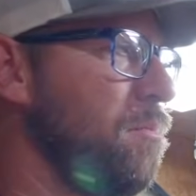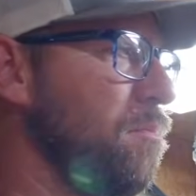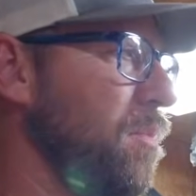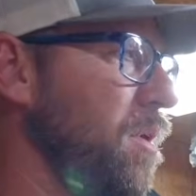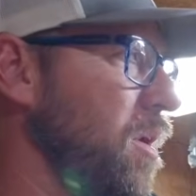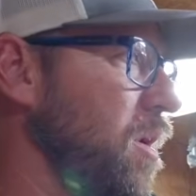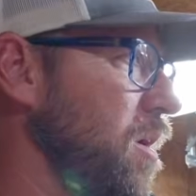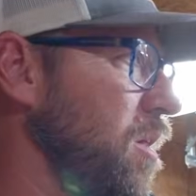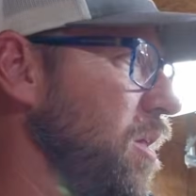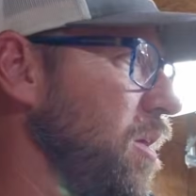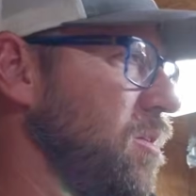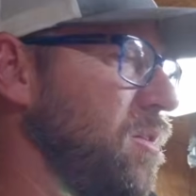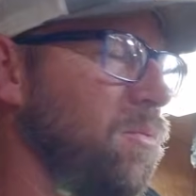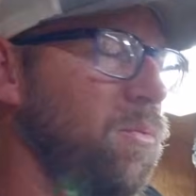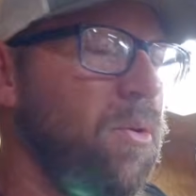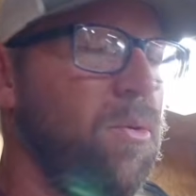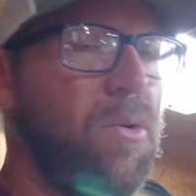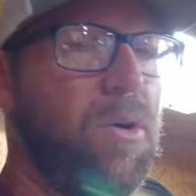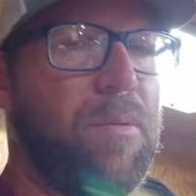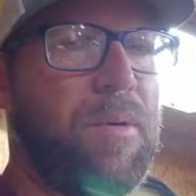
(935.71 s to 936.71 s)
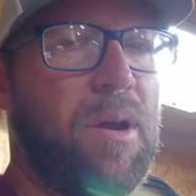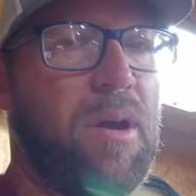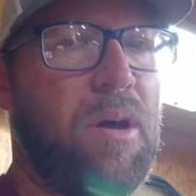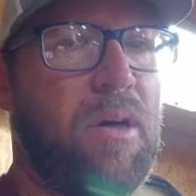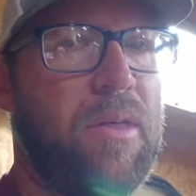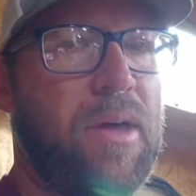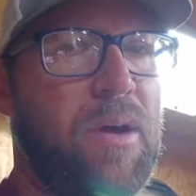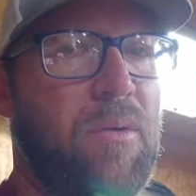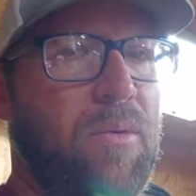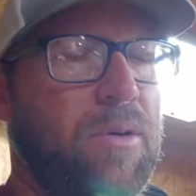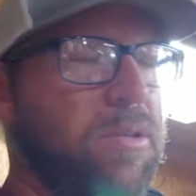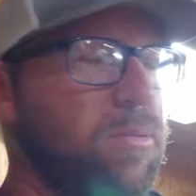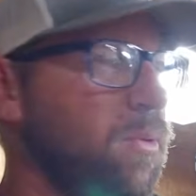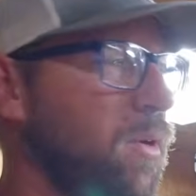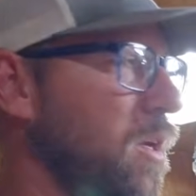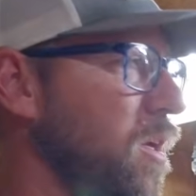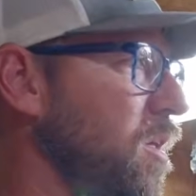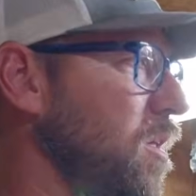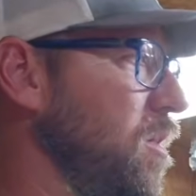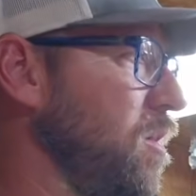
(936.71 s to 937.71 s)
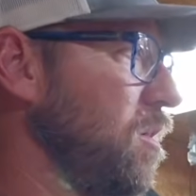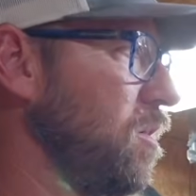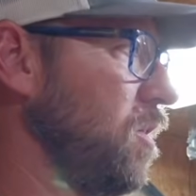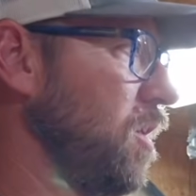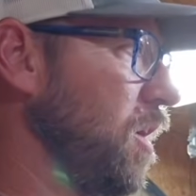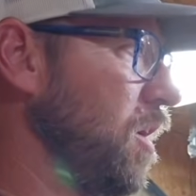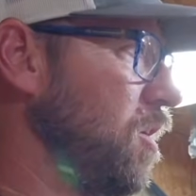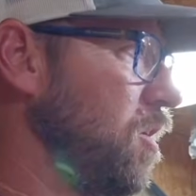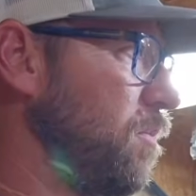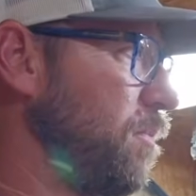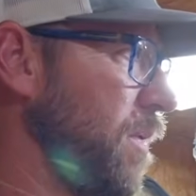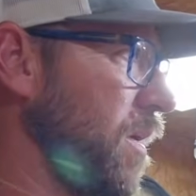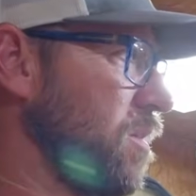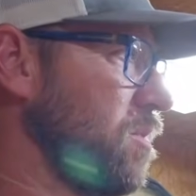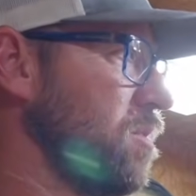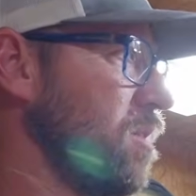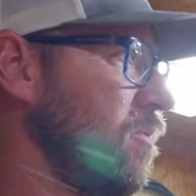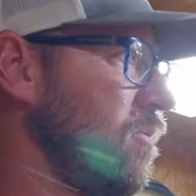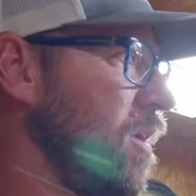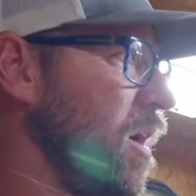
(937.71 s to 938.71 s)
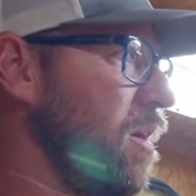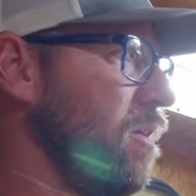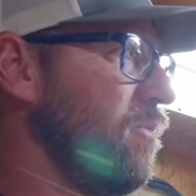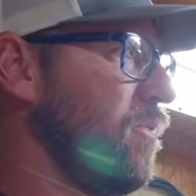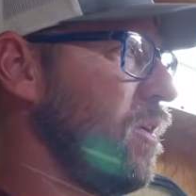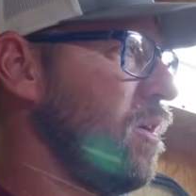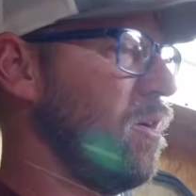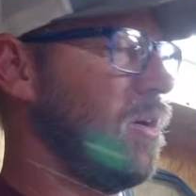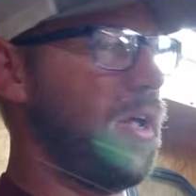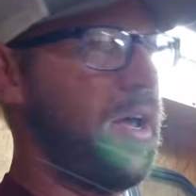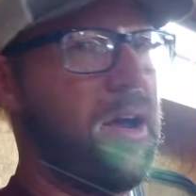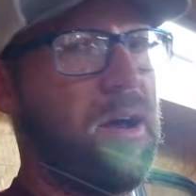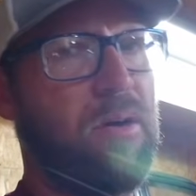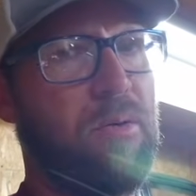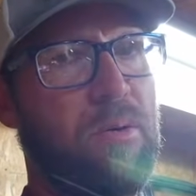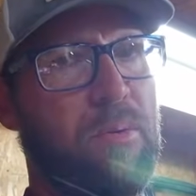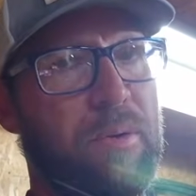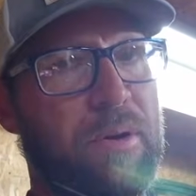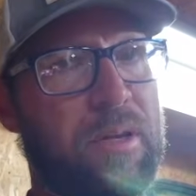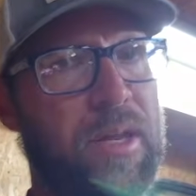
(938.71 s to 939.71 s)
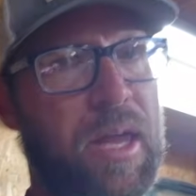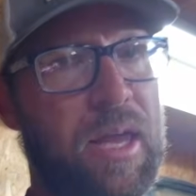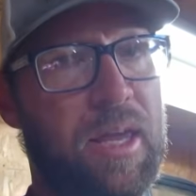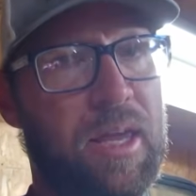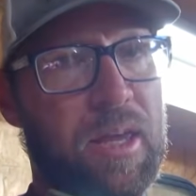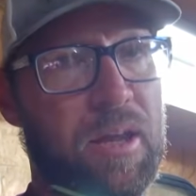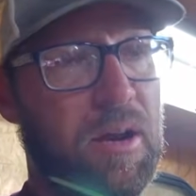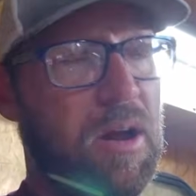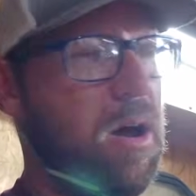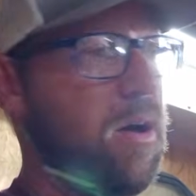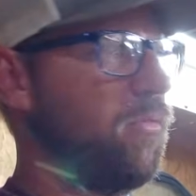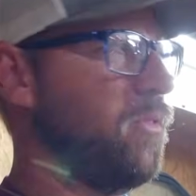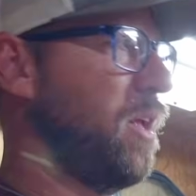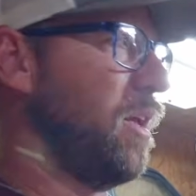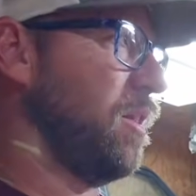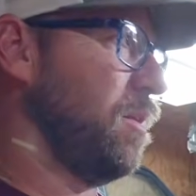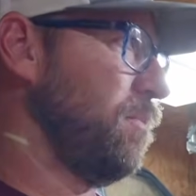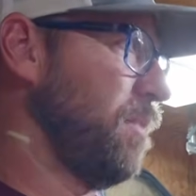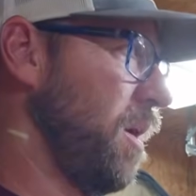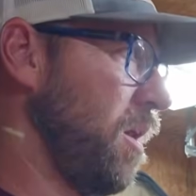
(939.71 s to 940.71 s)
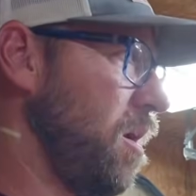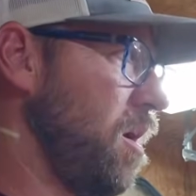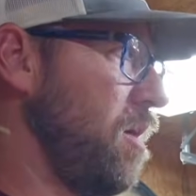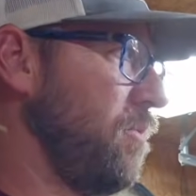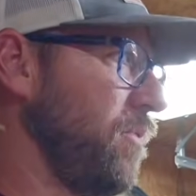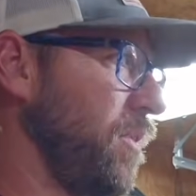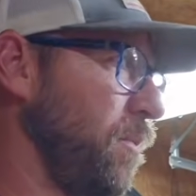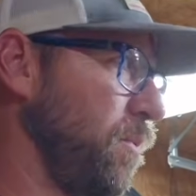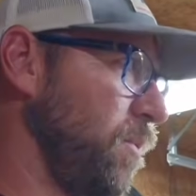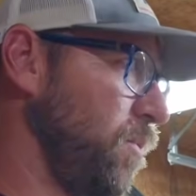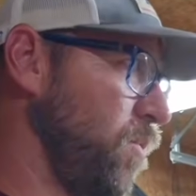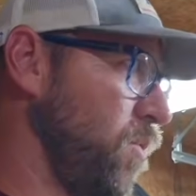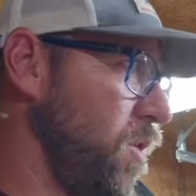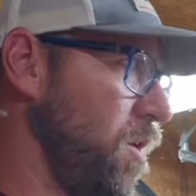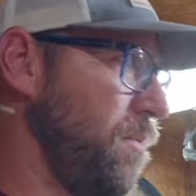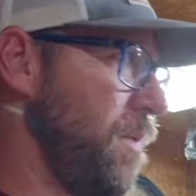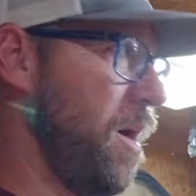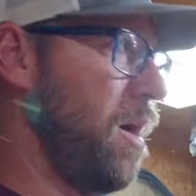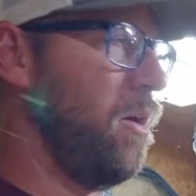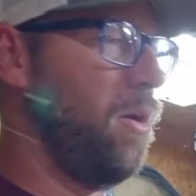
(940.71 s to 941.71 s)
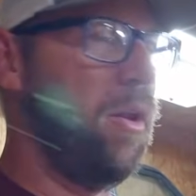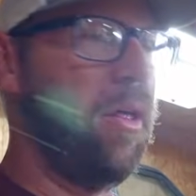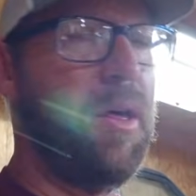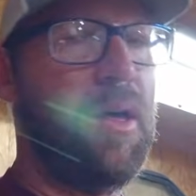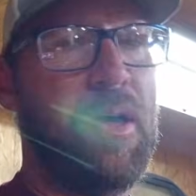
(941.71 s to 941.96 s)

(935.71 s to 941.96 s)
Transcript: But like I said, we'll worry about all that once we get the inner bed stuff kind of figured out, where we take it off, take the bed off. Then we'll worry about